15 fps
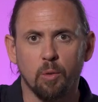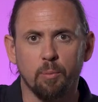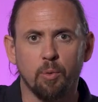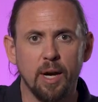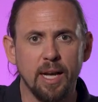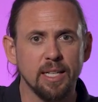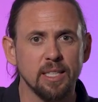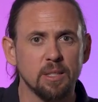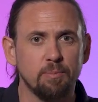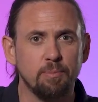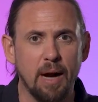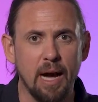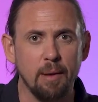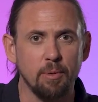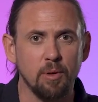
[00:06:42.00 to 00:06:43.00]
brand's
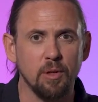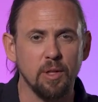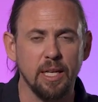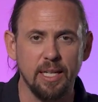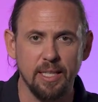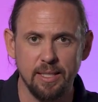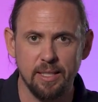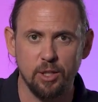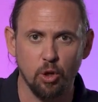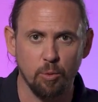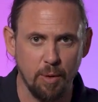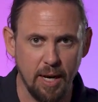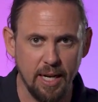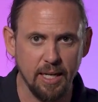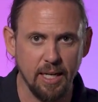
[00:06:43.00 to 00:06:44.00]
Bible is your
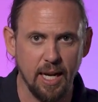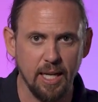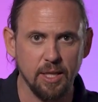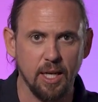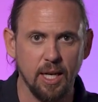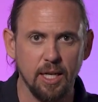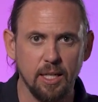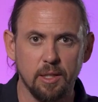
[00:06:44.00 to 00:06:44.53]
brand guideline.